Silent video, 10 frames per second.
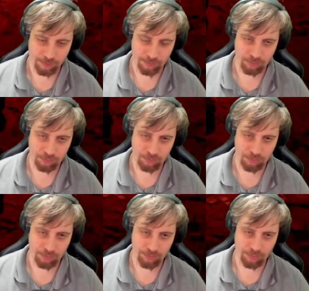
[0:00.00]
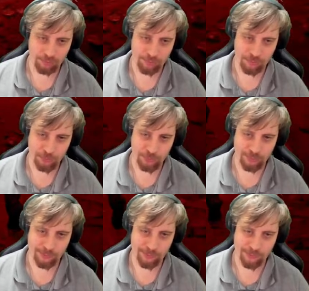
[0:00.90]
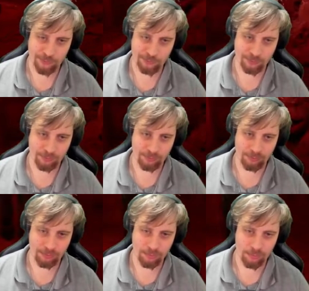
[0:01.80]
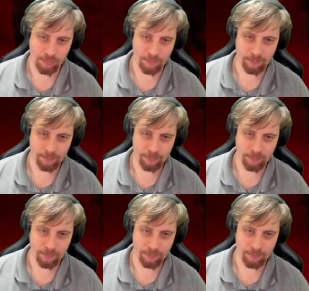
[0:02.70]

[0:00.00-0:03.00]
(silence)